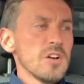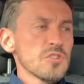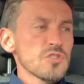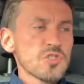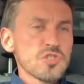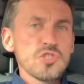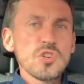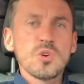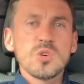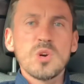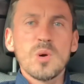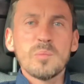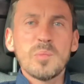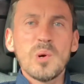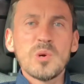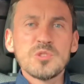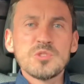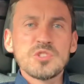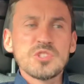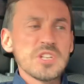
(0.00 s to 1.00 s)
sucker
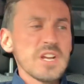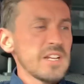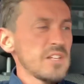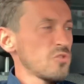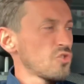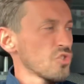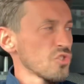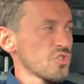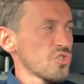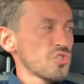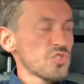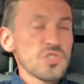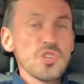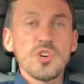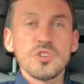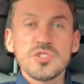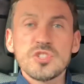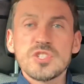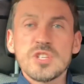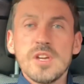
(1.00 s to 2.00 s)
punch, and it just
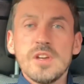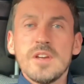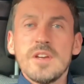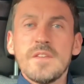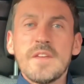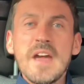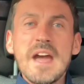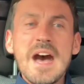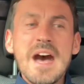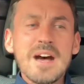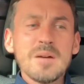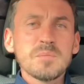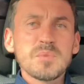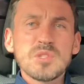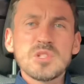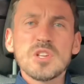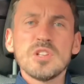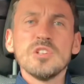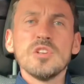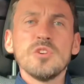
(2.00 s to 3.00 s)
sucked the
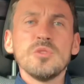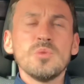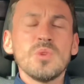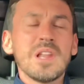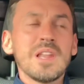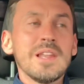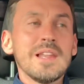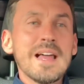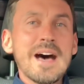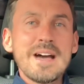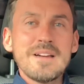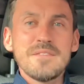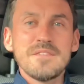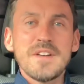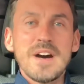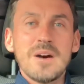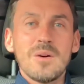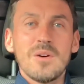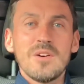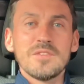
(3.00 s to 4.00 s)
absolute life
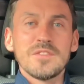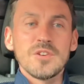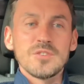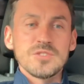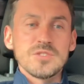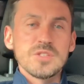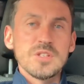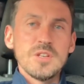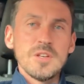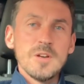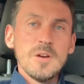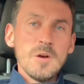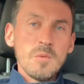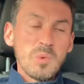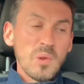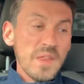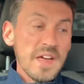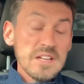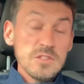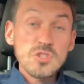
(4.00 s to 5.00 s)
out of us.
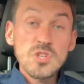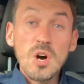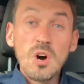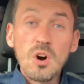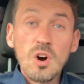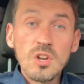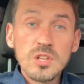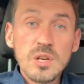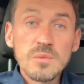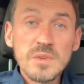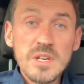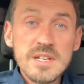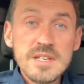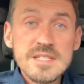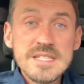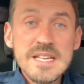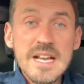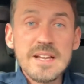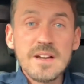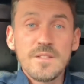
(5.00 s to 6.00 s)
But that's all I'm going to
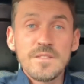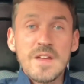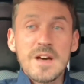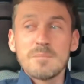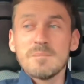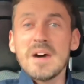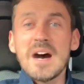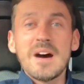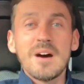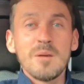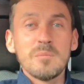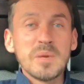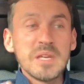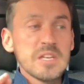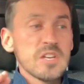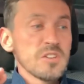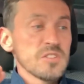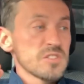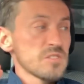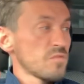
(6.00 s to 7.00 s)
say on that matter,
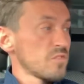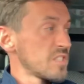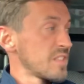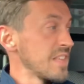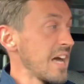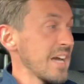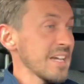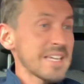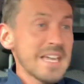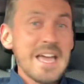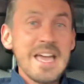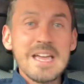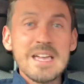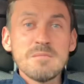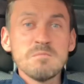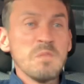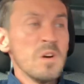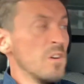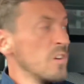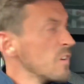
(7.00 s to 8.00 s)
because that
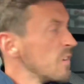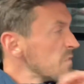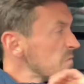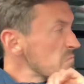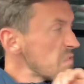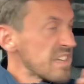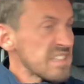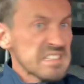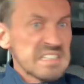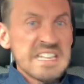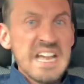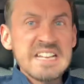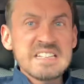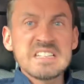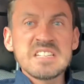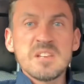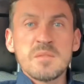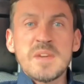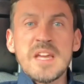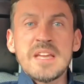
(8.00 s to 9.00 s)
game, it's dead
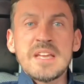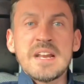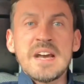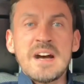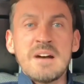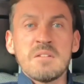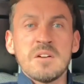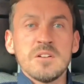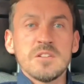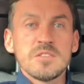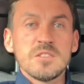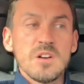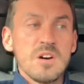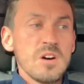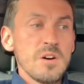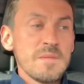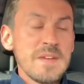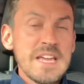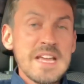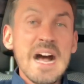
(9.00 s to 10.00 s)
to me now. Do you know
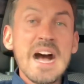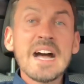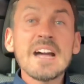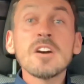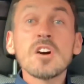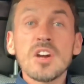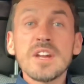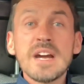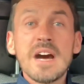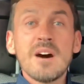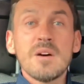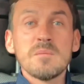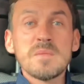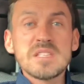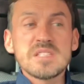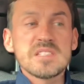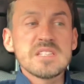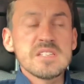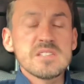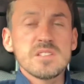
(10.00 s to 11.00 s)
what I mean? I got it out of my
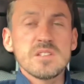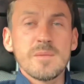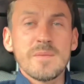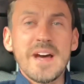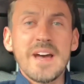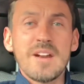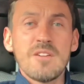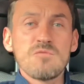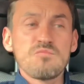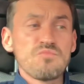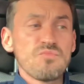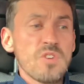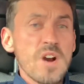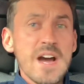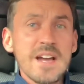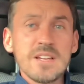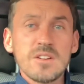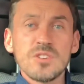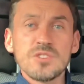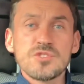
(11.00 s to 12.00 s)
system. I had a
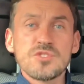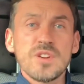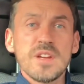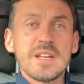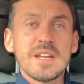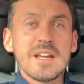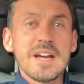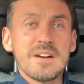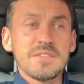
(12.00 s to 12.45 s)
right good drink